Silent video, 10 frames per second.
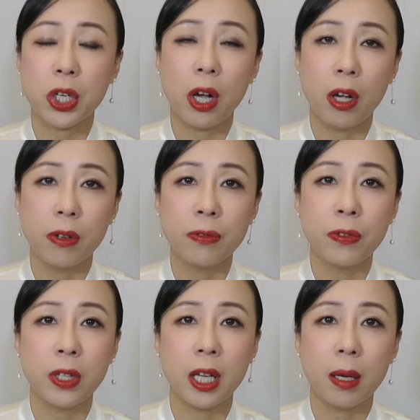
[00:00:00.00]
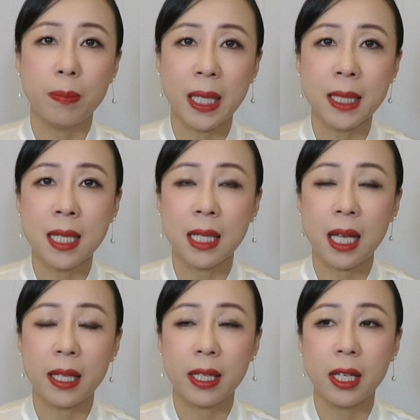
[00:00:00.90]
of the patent
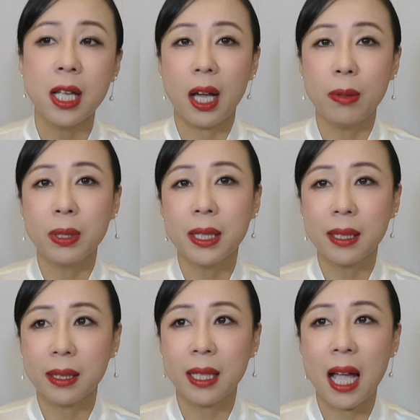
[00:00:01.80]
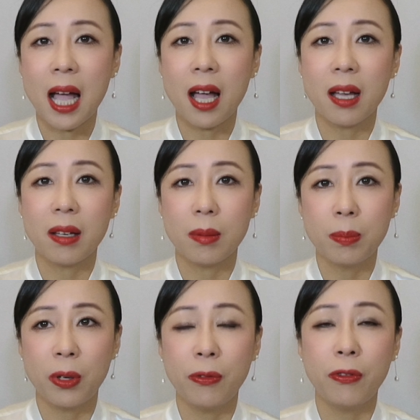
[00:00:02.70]
leather. I would not
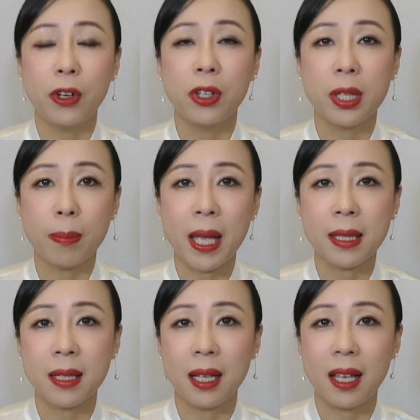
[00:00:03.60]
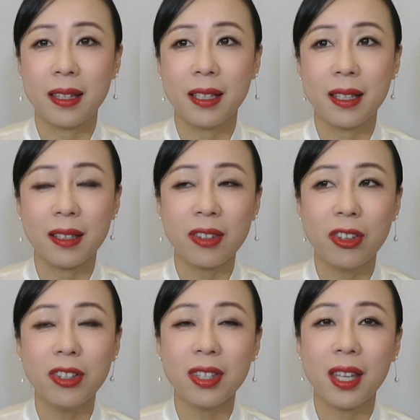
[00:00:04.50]
prefer the patent leather. The
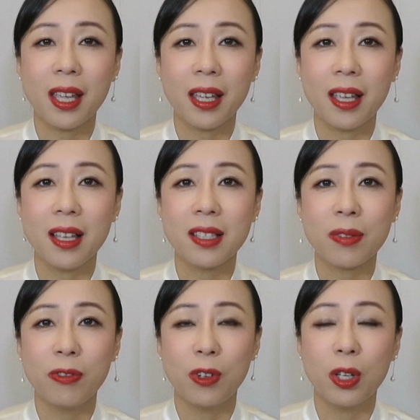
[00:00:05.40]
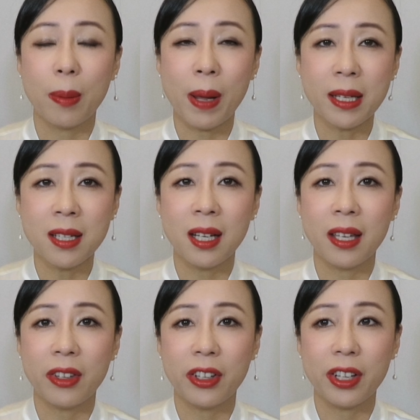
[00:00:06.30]
good thing is for the patent
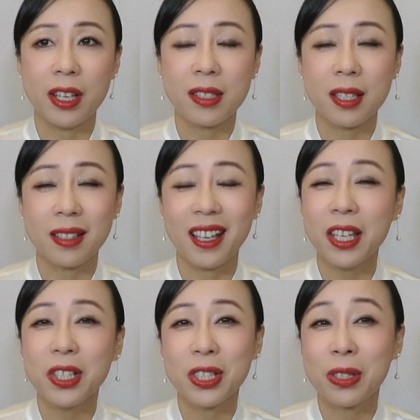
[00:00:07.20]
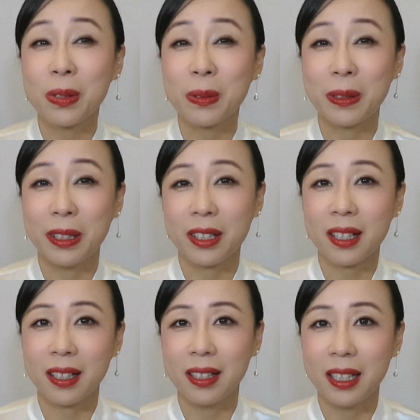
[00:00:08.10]
leather is they do
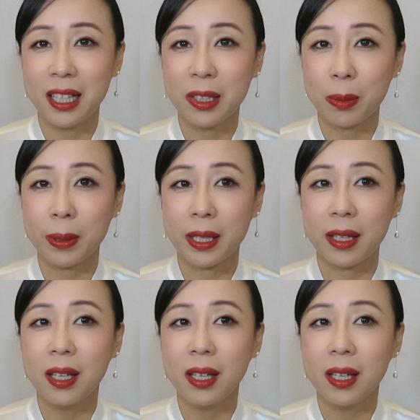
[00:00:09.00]
look a little bit